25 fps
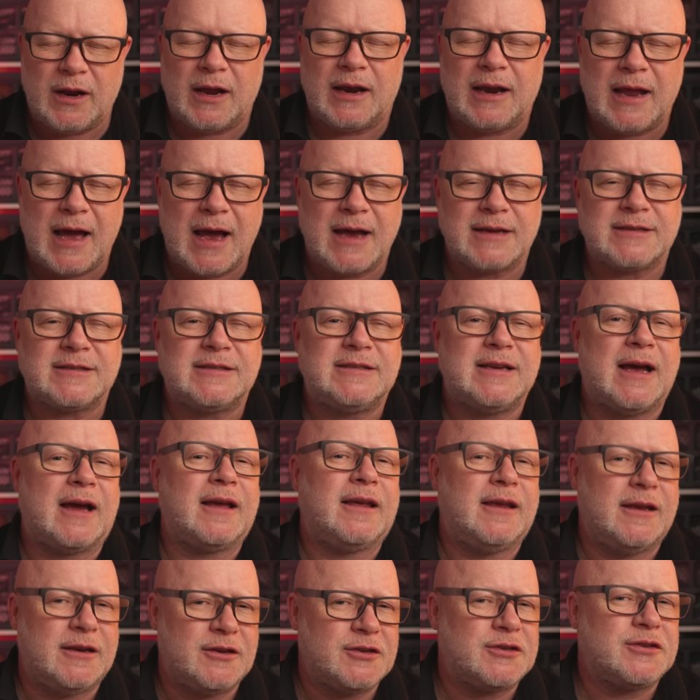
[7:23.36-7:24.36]
I last
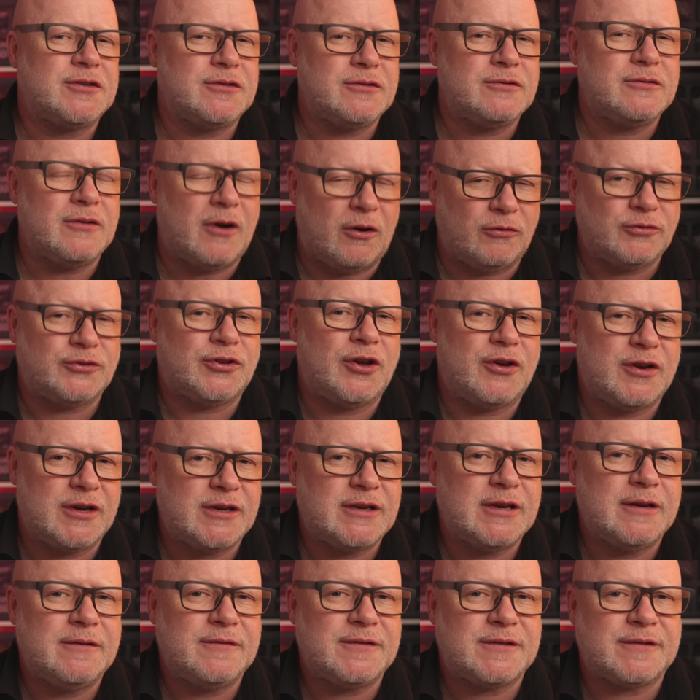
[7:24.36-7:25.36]
dug into
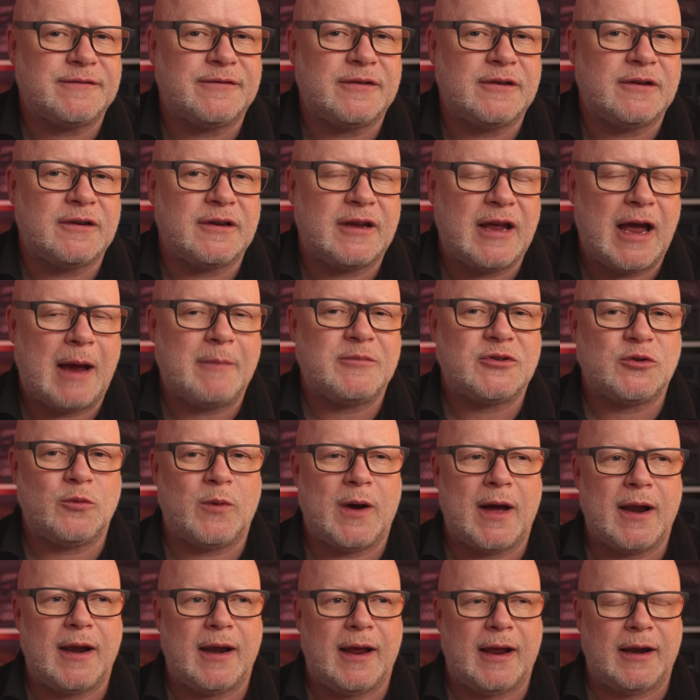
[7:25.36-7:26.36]
alternatives for Capture
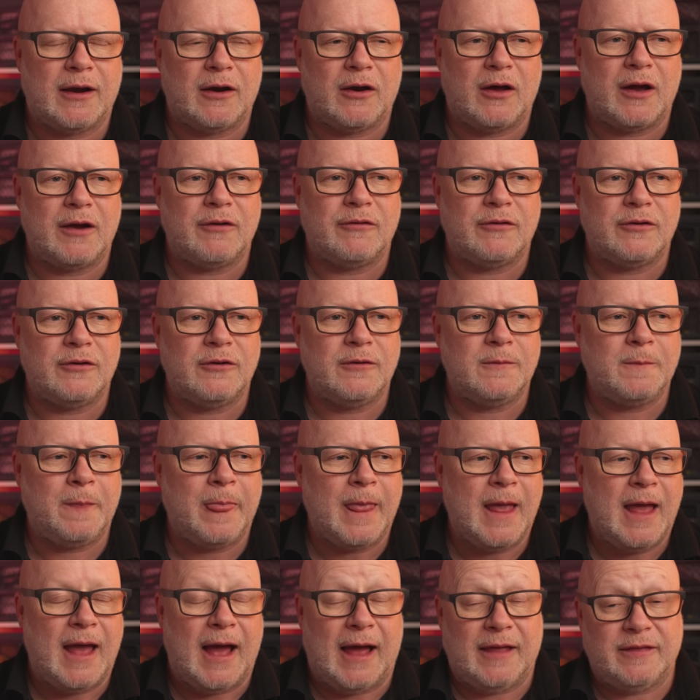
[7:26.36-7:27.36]
One and Lightroom
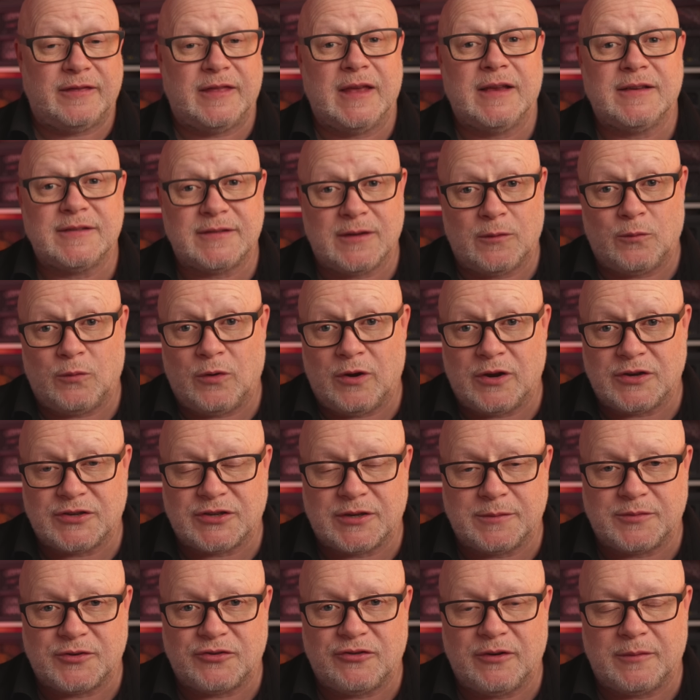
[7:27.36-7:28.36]
and things that weren't
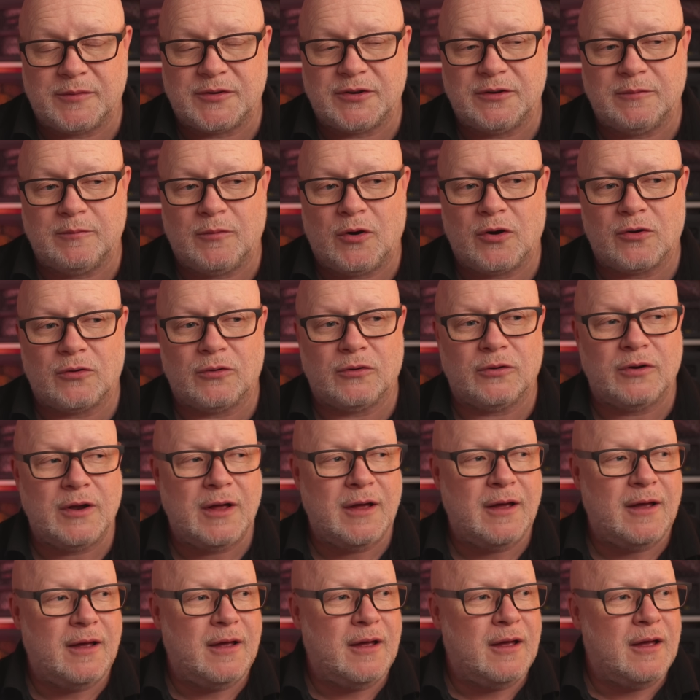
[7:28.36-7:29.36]
subscription model,
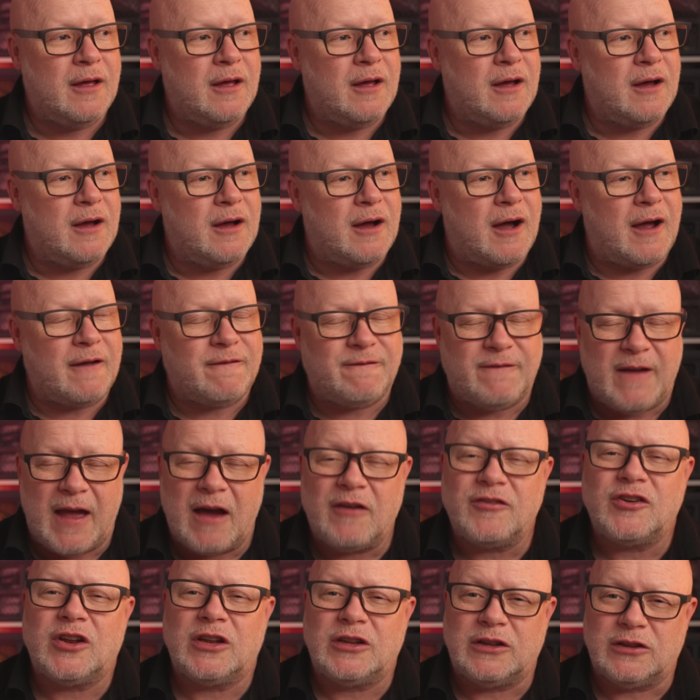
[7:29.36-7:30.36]
I
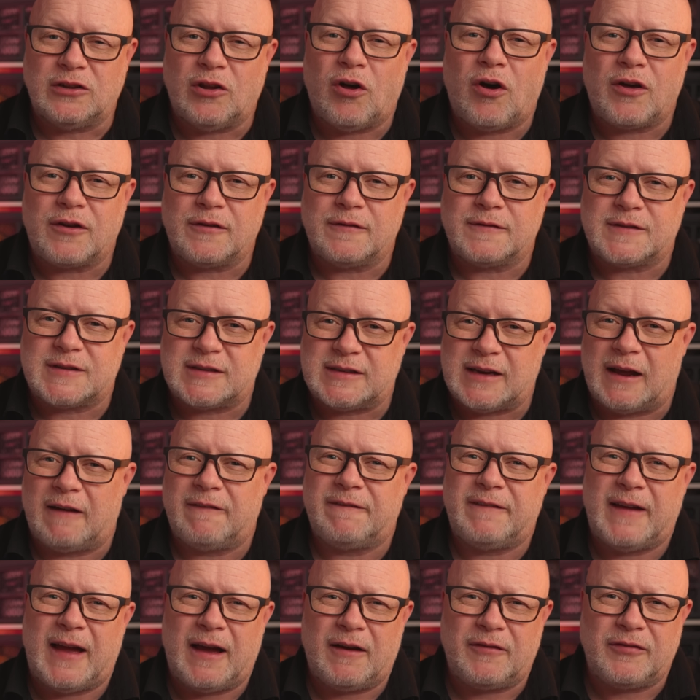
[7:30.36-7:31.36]
found a lot of
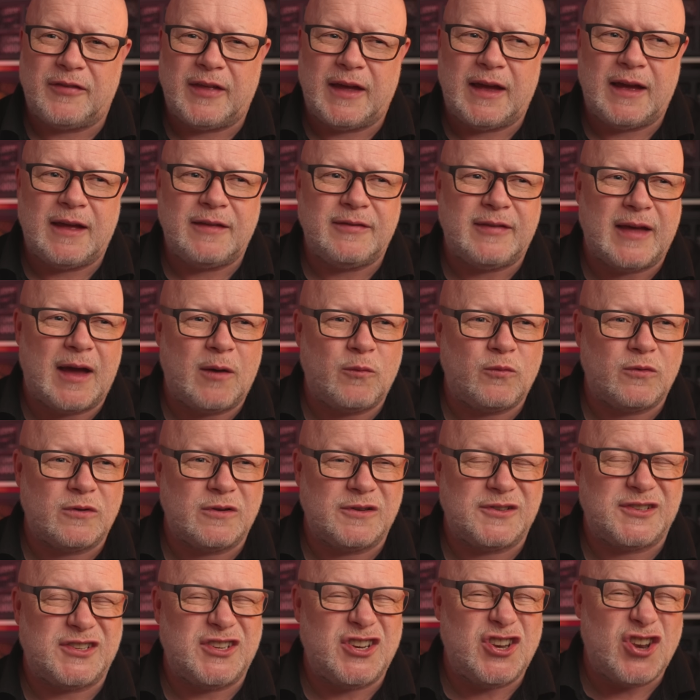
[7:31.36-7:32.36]
stuff out there that
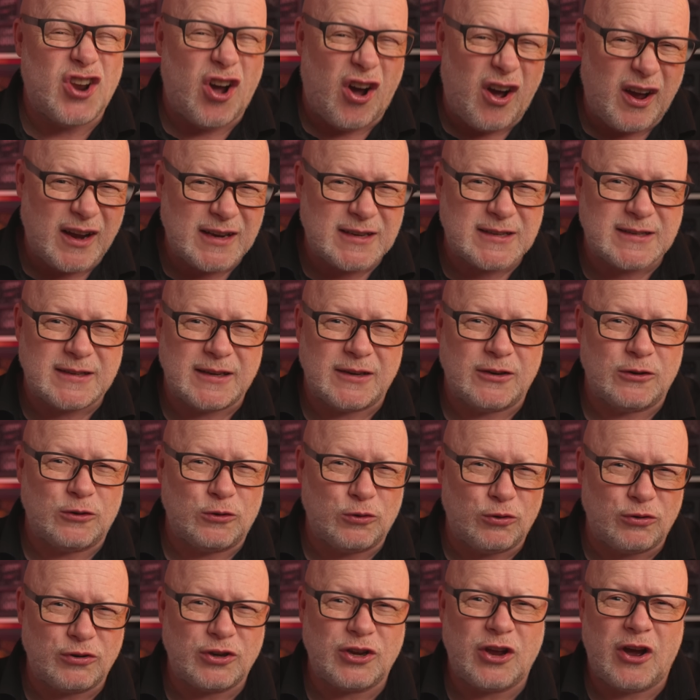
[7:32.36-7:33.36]
was nice and
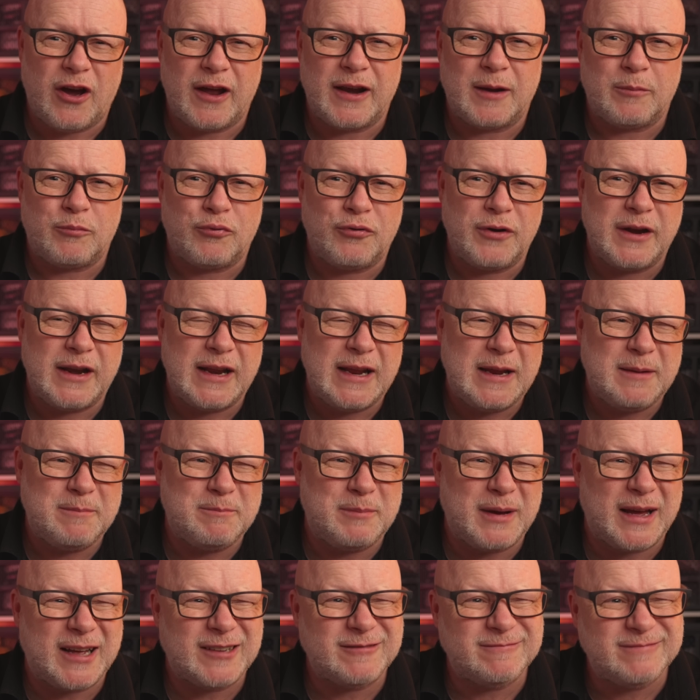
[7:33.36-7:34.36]
looked kind of pretty,
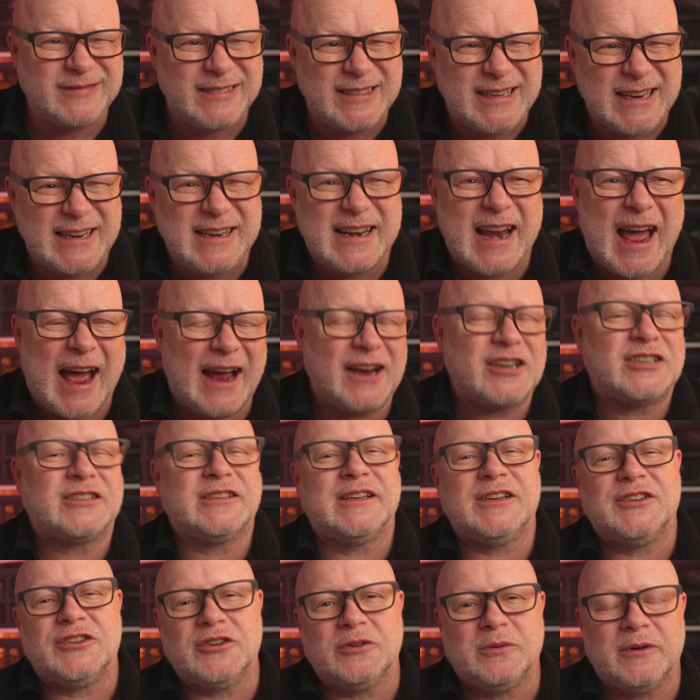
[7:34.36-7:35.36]
but didn't
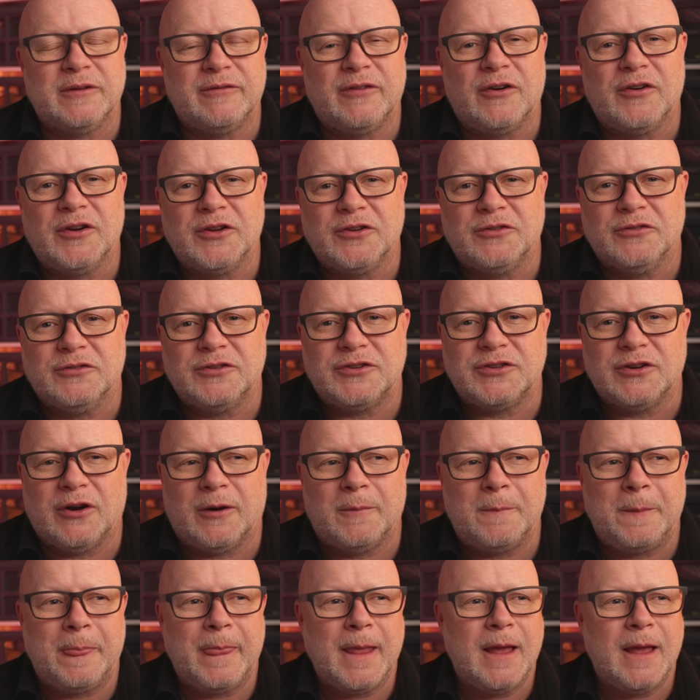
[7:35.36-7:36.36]
actually do a very good job.